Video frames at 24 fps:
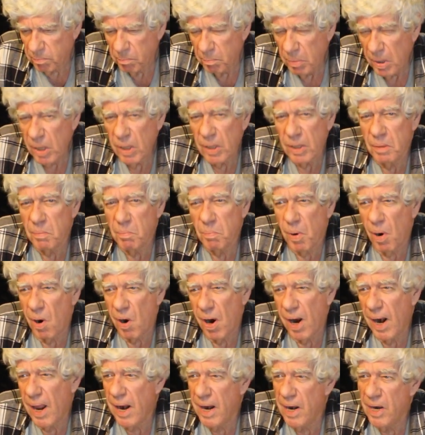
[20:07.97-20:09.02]
building
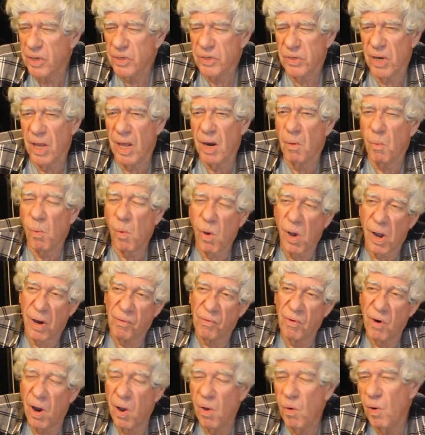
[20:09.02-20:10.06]
part, I just tell them what
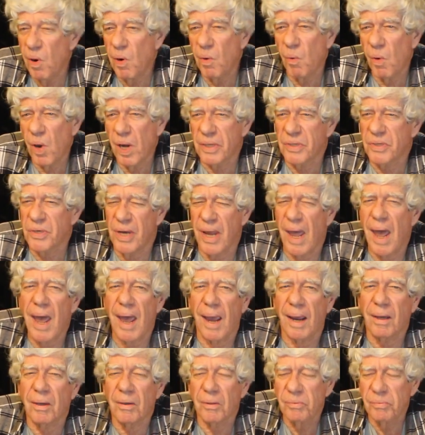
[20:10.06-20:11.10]
row and what
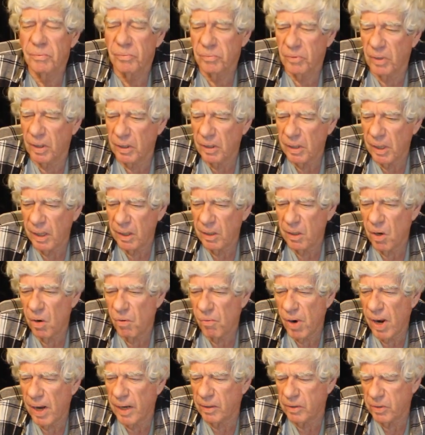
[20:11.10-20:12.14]
stack, and they'd go
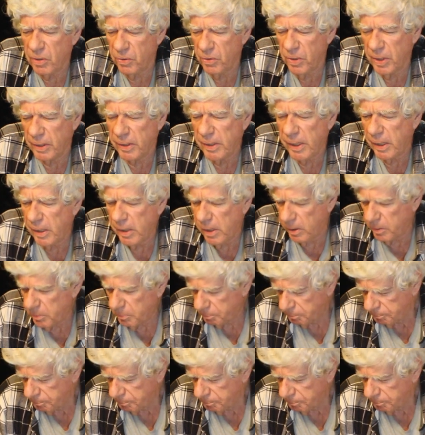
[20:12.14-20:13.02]
right to it and get it.